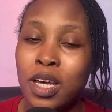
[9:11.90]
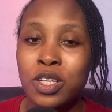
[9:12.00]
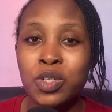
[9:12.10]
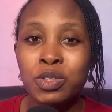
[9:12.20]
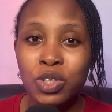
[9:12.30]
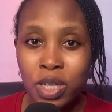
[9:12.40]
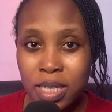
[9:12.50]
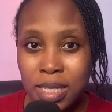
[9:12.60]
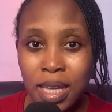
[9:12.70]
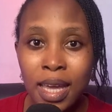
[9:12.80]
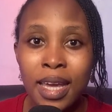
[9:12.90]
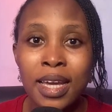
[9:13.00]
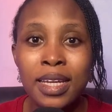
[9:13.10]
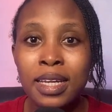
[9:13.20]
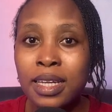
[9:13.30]
So just
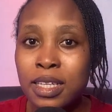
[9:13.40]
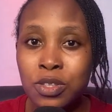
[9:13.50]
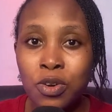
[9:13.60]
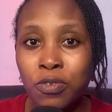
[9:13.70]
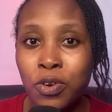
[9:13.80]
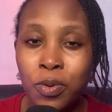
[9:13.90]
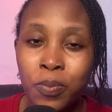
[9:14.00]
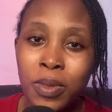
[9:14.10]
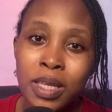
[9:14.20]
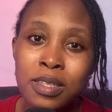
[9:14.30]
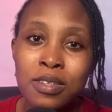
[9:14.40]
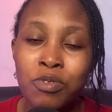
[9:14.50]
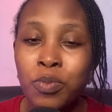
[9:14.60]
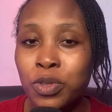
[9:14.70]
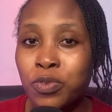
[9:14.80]
say list of companies,
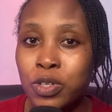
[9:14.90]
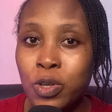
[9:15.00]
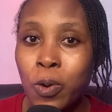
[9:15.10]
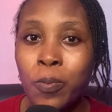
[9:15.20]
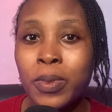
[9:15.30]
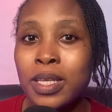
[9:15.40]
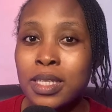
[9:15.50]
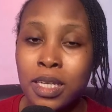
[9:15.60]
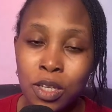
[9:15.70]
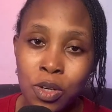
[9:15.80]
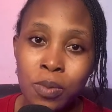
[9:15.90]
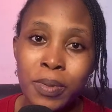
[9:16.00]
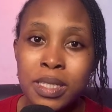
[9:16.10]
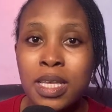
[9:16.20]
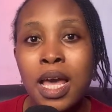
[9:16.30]
remote first companies, in the
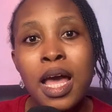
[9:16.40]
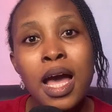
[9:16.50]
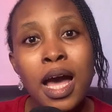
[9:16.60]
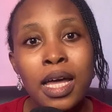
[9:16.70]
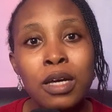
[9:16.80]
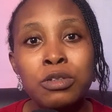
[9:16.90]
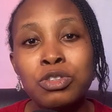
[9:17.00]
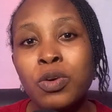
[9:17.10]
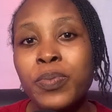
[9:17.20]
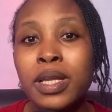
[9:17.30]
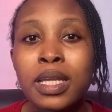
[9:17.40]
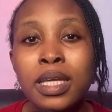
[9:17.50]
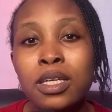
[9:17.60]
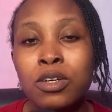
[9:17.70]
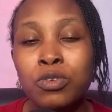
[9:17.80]
comments, and I'll drop a
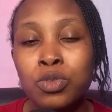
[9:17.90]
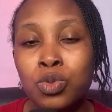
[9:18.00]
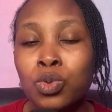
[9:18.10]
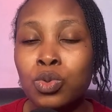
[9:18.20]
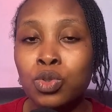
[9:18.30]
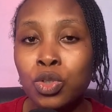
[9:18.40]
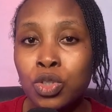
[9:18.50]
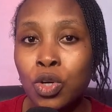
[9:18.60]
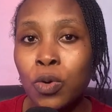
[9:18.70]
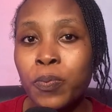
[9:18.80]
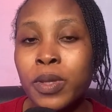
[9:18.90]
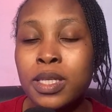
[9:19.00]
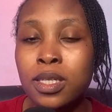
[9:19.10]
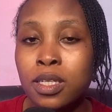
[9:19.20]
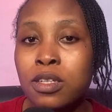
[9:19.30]
link to those
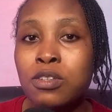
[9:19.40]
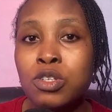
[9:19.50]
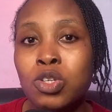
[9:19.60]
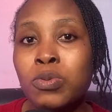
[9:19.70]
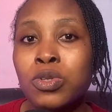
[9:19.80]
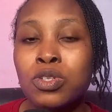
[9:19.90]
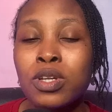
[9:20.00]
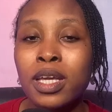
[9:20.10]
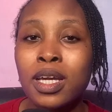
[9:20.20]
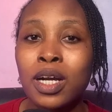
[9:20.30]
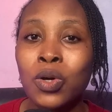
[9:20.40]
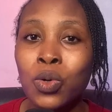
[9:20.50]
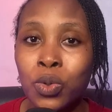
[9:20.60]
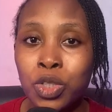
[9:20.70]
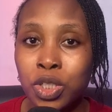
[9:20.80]
companies in the description so that you can
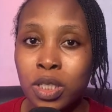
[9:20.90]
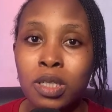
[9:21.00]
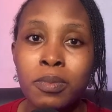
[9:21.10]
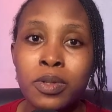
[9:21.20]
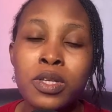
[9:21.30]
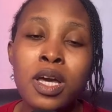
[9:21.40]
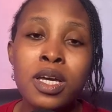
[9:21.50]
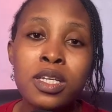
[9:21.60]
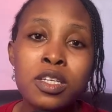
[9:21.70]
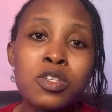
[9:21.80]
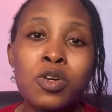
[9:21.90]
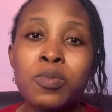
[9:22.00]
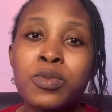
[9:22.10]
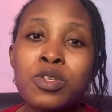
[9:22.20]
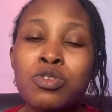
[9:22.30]
go check them out. These
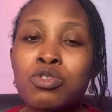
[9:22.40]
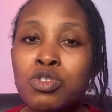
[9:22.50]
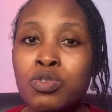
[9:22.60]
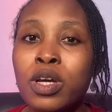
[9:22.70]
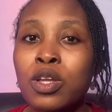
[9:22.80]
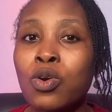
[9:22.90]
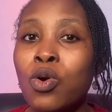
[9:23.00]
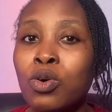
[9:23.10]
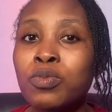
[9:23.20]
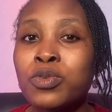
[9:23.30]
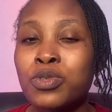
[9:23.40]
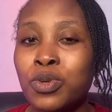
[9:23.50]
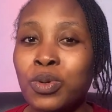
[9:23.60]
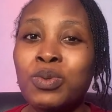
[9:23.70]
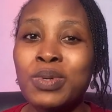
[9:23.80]
companies usually almost
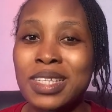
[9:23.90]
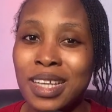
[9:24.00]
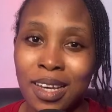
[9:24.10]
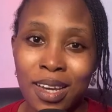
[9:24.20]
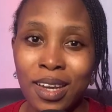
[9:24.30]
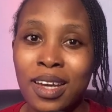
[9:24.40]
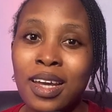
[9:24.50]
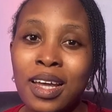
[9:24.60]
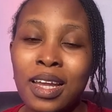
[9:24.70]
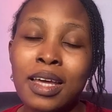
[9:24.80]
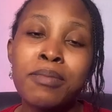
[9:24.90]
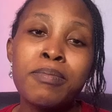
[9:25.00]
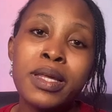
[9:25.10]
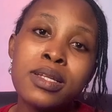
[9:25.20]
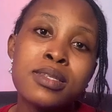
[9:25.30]
always hire. Like
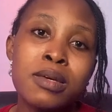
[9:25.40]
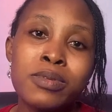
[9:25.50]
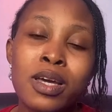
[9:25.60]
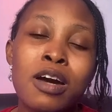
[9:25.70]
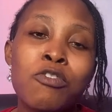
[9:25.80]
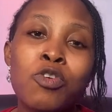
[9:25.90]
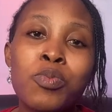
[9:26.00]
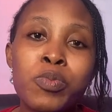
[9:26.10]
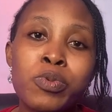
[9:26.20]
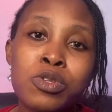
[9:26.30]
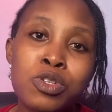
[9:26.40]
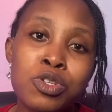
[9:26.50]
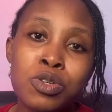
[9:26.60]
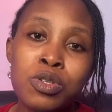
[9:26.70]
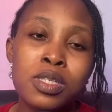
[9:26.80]
many times they have open
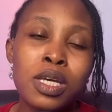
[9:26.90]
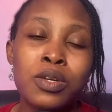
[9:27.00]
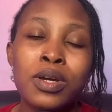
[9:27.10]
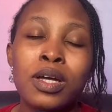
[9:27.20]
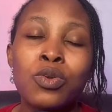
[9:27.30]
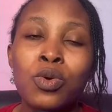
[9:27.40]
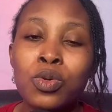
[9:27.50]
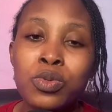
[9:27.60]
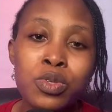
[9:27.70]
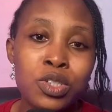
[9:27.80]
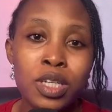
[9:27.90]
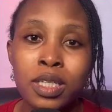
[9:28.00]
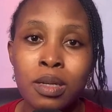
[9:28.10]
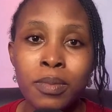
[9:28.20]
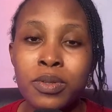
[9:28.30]
positions, and you can also check
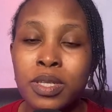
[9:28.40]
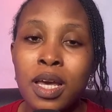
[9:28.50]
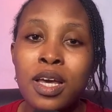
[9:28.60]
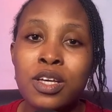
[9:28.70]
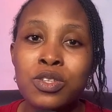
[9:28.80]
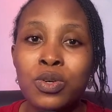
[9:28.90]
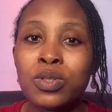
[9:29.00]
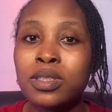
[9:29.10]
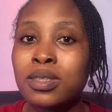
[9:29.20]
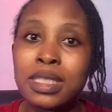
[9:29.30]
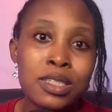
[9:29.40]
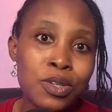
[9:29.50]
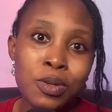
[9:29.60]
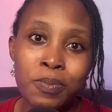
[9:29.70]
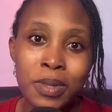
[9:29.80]
them out. So these
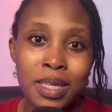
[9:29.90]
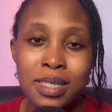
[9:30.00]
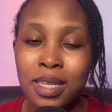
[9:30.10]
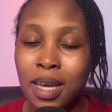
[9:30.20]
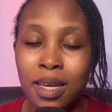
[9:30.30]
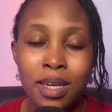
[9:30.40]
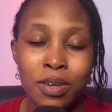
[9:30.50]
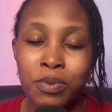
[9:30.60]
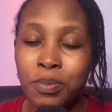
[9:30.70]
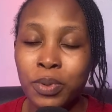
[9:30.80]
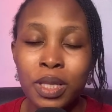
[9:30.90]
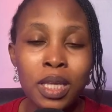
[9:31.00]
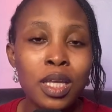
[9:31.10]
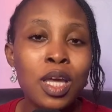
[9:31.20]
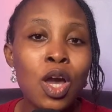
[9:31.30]
companies hire
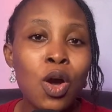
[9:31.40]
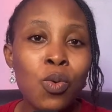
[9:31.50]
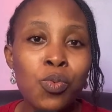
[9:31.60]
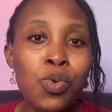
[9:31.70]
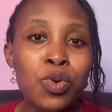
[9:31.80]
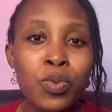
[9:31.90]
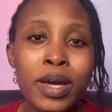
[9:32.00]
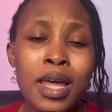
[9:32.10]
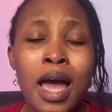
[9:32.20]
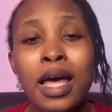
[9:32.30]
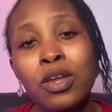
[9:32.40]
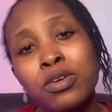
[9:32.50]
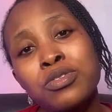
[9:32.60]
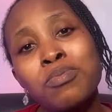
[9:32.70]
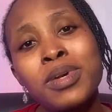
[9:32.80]
remotely worldwide. And I
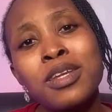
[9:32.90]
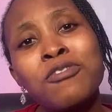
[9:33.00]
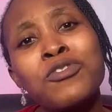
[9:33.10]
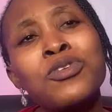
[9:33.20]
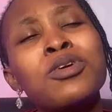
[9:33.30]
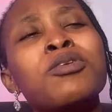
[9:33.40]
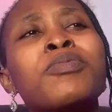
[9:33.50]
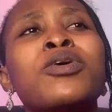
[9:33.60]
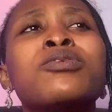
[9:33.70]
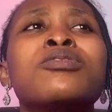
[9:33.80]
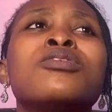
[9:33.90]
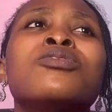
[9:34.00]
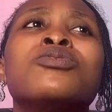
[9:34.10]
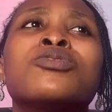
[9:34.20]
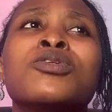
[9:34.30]
also made a video about
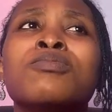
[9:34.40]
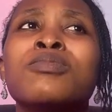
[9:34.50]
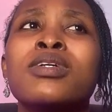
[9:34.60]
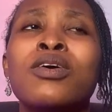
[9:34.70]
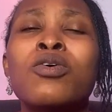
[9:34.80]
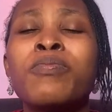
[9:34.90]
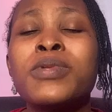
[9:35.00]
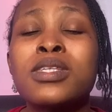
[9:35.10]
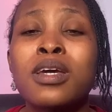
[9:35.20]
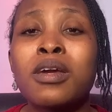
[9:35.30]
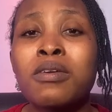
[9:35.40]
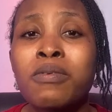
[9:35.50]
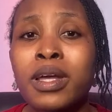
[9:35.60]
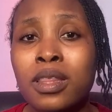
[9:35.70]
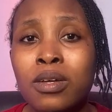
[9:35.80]
some companies hiring
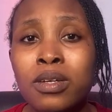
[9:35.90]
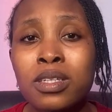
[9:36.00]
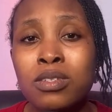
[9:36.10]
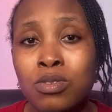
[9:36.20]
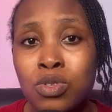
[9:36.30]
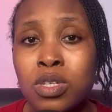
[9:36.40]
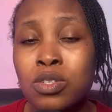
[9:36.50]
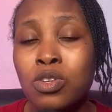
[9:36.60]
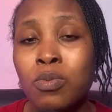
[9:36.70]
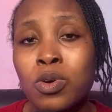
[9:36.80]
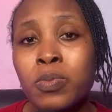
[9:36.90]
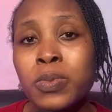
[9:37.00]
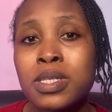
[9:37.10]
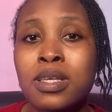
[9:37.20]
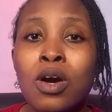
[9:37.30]
right now. There's some
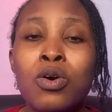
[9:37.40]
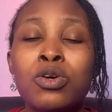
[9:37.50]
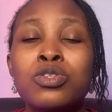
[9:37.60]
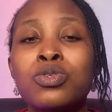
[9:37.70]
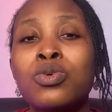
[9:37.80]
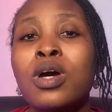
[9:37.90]
companies that also